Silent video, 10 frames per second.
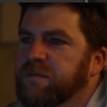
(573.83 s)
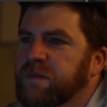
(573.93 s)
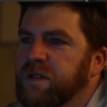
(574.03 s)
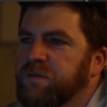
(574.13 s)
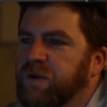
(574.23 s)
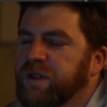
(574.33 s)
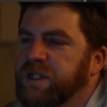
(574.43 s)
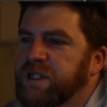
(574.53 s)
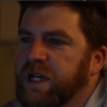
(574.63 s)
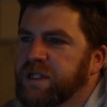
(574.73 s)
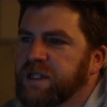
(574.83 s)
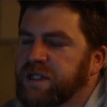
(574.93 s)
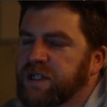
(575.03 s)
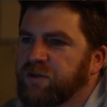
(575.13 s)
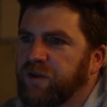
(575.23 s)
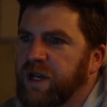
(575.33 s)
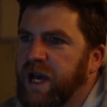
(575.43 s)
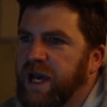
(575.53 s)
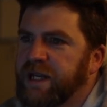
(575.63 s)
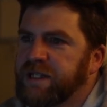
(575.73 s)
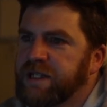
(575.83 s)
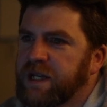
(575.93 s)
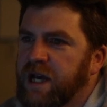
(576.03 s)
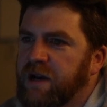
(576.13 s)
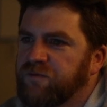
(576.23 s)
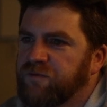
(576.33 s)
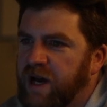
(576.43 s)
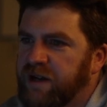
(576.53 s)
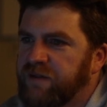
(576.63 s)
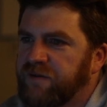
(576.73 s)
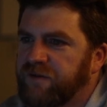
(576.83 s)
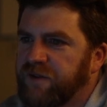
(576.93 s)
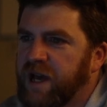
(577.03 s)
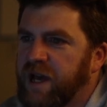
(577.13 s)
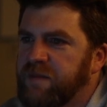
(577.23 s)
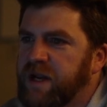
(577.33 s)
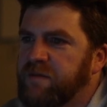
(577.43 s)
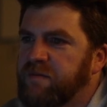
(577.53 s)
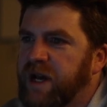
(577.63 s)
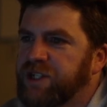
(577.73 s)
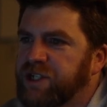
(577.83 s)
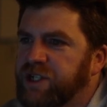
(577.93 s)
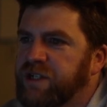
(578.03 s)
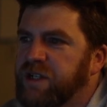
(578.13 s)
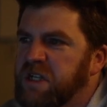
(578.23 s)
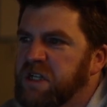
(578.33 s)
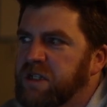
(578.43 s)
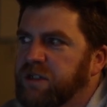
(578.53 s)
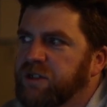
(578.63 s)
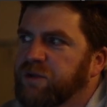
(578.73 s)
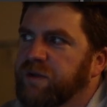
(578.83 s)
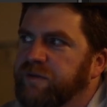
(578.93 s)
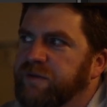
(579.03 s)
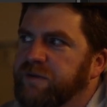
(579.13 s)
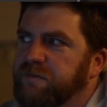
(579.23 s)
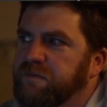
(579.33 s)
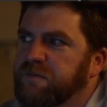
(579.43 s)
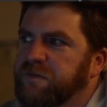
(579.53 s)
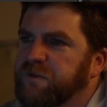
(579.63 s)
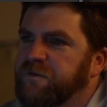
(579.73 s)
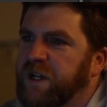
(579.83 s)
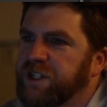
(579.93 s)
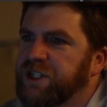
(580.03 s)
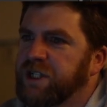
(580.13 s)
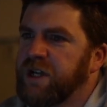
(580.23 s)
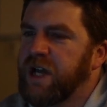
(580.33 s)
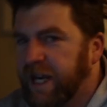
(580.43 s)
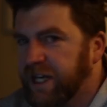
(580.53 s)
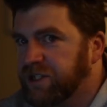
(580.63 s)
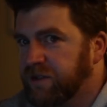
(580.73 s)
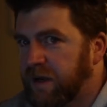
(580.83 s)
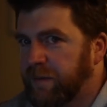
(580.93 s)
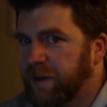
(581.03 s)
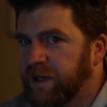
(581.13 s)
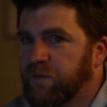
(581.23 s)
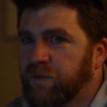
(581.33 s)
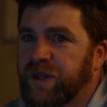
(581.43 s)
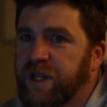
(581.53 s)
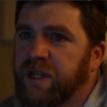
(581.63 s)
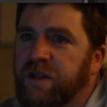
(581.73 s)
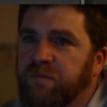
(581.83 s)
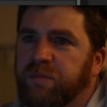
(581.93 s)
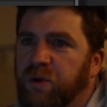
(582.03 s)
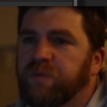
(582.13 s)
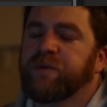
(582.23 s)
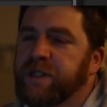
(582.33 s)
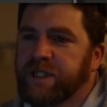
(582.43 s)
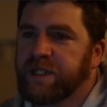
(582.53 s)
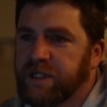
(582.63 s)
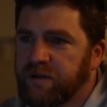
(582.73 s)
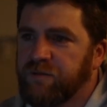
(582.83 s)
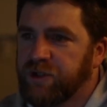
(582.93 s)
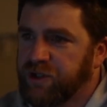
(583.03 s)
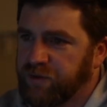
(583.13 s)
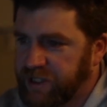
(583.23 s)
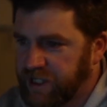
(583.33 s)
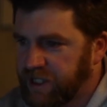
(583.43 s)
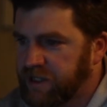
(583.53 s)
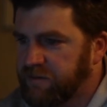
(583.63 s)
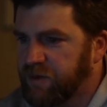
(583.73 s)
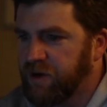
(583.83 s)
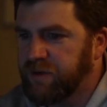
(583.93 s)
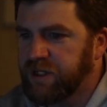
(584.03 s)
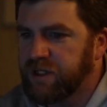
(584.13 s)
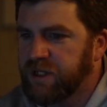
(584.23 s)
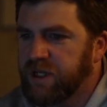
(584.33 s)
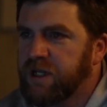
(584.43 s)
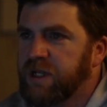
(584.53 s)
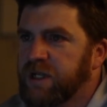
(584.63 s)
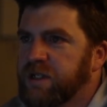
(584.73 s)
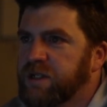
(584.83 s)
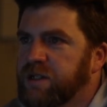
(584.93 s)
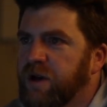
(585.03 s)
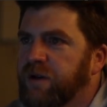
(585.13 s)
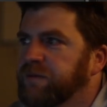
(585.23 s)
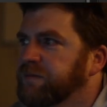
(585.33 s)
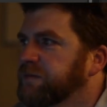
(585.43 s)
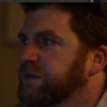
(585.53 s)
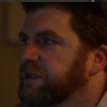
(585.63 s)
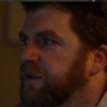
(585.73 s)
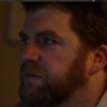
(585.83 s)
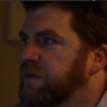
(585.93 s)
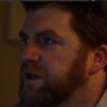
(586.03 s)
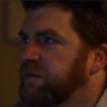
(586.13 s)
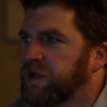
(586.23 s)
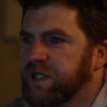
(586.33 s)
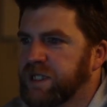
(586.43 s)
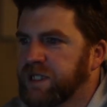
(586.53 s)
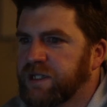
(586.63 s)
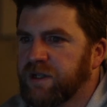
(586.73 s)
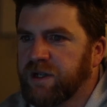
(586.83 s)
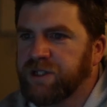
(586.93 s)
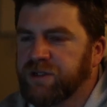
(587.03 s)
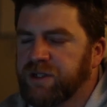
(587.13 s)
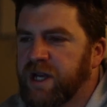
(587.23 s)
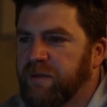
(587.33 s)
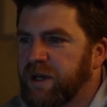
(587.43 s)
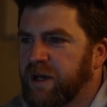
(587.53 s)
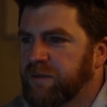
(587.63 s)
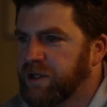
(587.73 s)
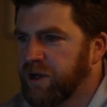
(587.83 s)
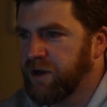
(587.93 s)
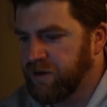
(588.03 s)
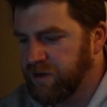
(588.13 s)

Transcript: what this does is it creates a run flame animation sort of function action mapping within the blueprint system, which you'll see in a moment. So if I minimize this, I should now be able to go